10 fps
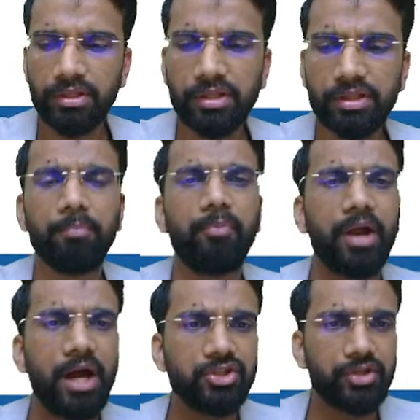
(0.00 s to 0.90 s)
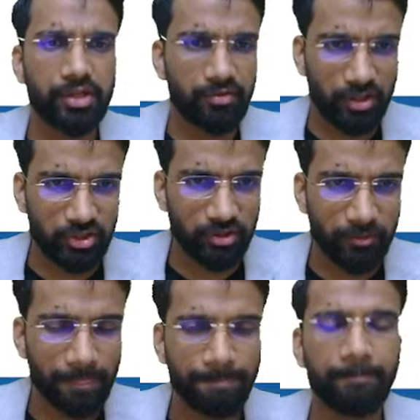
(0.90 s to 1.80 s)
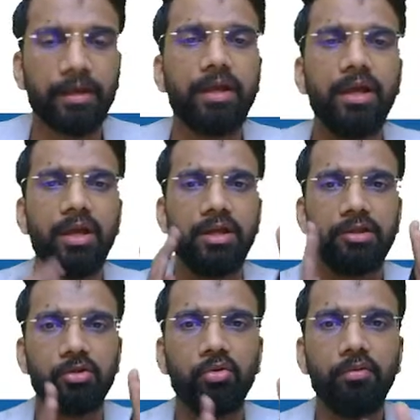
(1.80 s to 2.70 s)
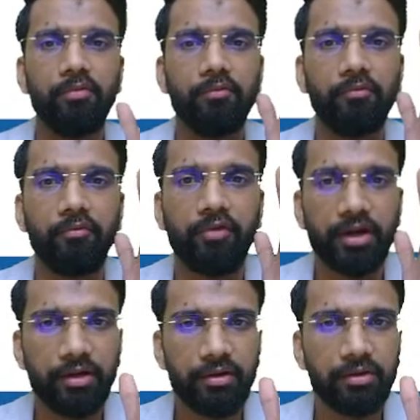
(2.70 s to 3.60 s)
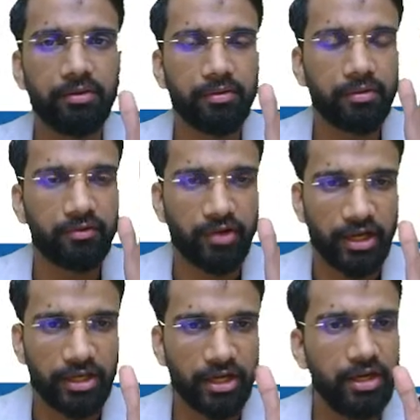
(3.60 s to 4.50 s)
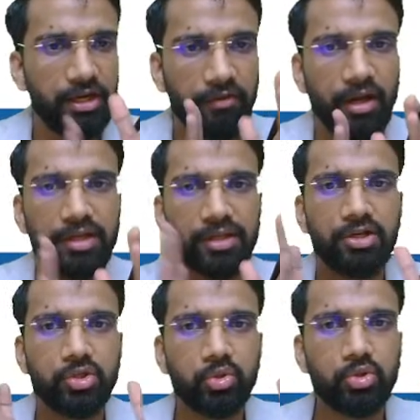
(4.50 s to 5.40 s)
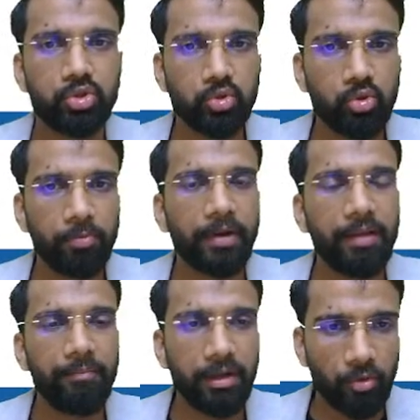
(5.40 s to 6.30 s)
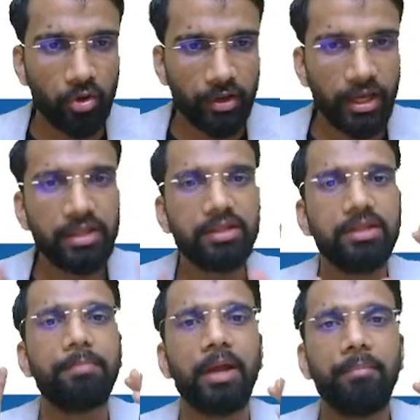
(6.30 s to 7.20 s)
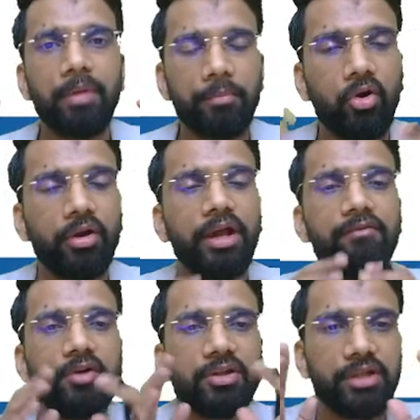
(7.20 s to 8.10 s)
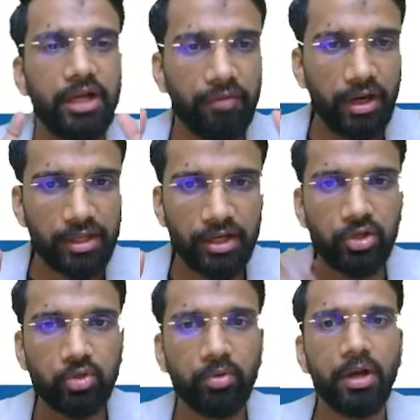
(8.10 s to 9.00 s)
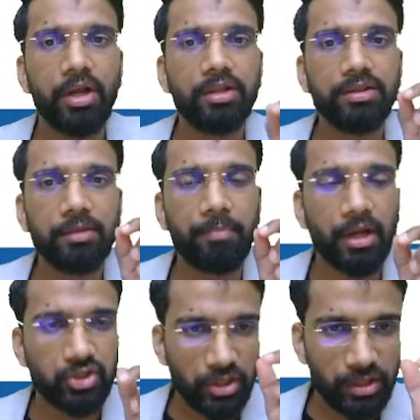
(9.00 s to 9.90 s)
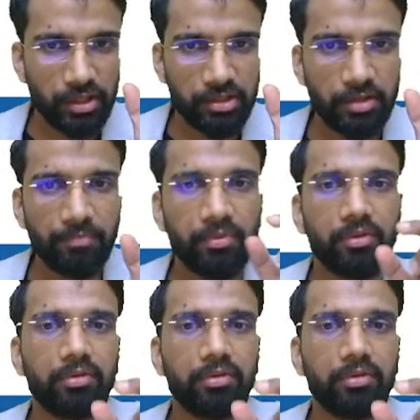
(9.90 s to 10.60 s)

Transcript: is a branched structure. Okay, so one trachea divides into two primary bronchi. The primary bronchi further divides into the branching system,